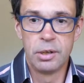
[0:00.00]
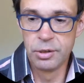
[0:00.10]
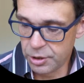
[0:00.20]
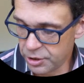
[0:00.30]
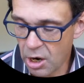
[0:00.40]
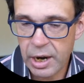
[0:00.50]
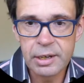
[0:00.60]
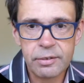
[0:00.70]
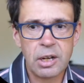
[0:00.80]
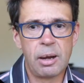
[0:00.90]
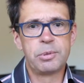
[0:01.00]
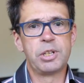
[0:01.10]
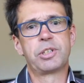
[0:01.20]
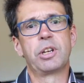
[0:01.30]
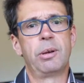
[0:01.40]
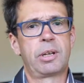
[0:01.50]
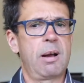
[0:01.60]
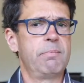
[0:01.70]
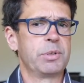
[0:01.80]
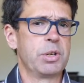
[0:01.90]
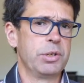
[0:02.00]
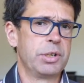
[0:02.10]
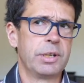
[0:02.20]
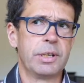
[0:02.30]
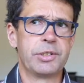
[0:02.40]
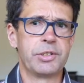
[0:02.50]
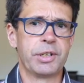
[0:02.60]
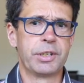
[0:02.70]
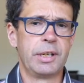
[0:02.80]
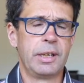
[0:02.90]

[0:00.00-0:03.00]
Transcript: the 9 of clubs is going to come good, isn't it?